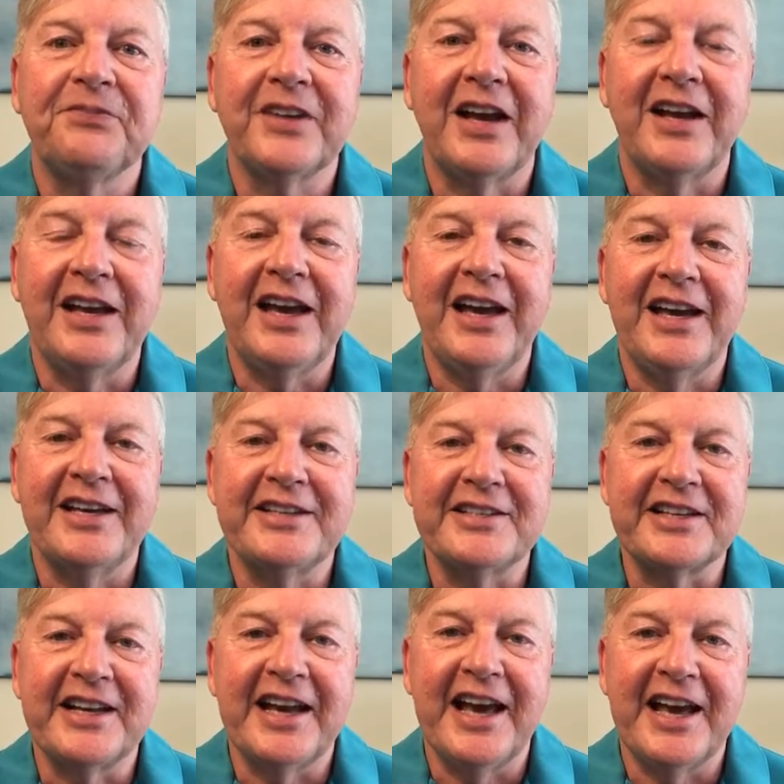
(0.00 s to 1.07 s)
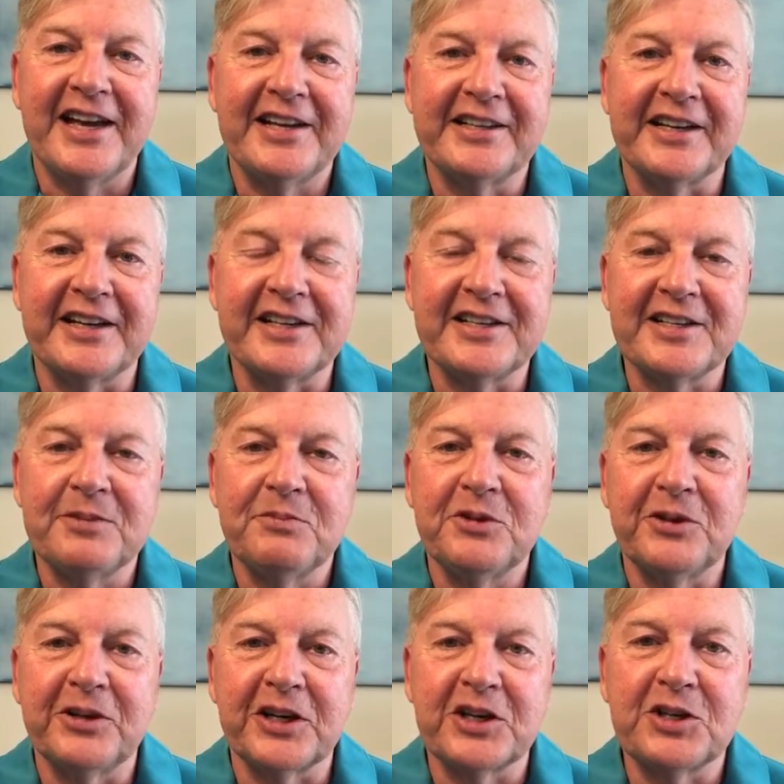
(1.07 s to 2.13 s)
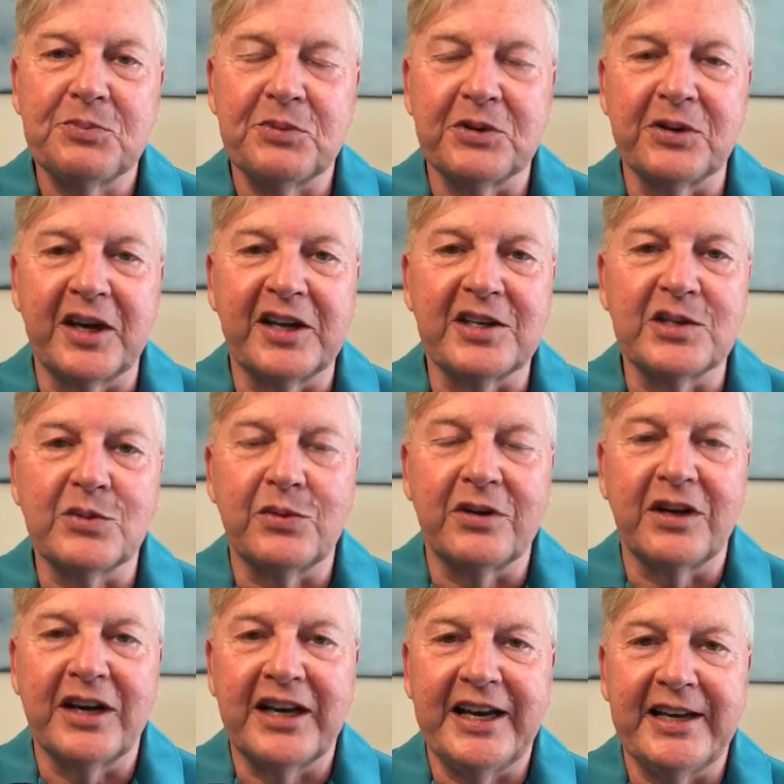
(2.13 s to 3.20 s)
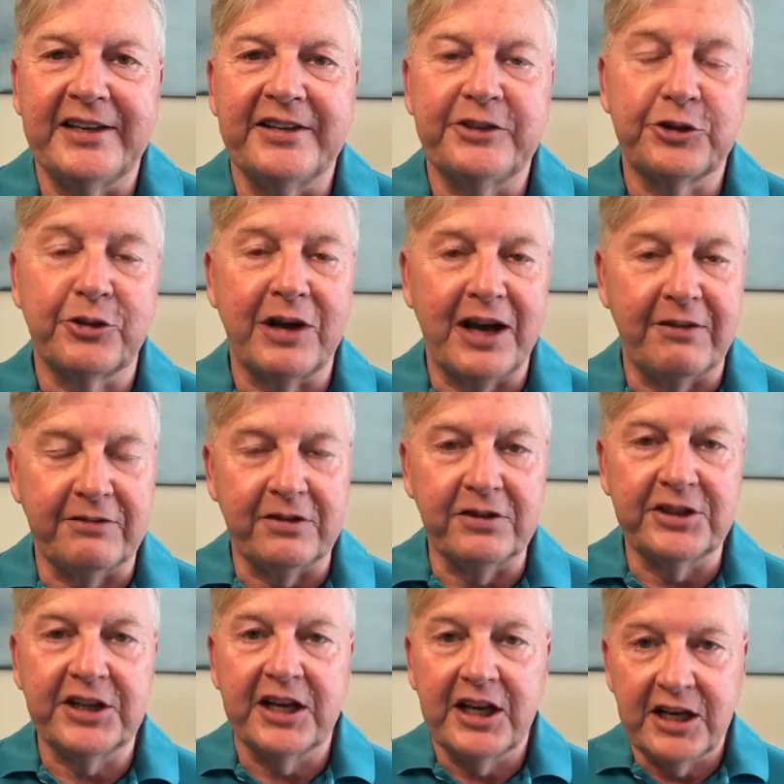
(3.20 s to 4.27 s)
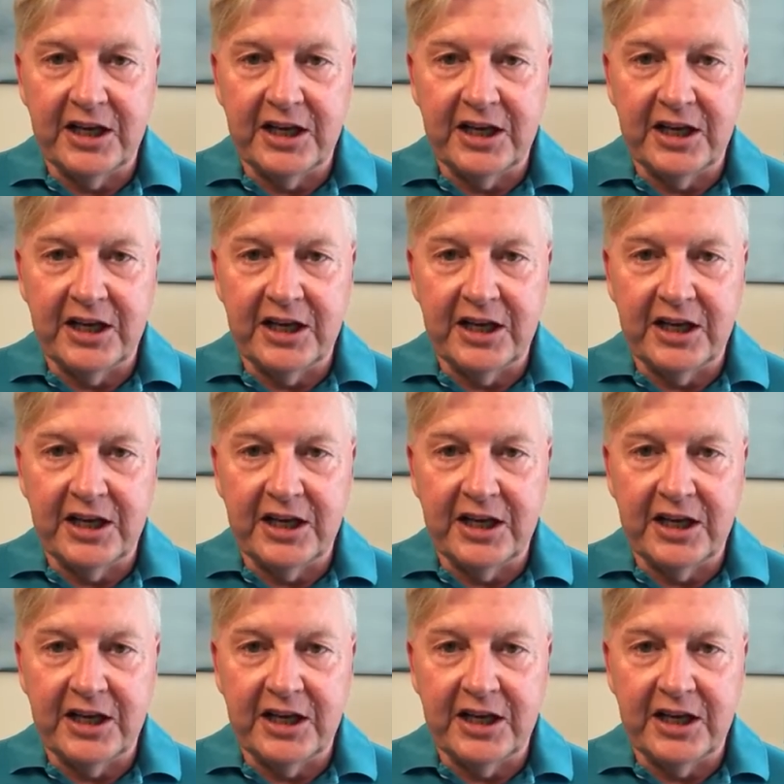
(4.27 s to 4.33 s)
I had had a similar experience where I had traveled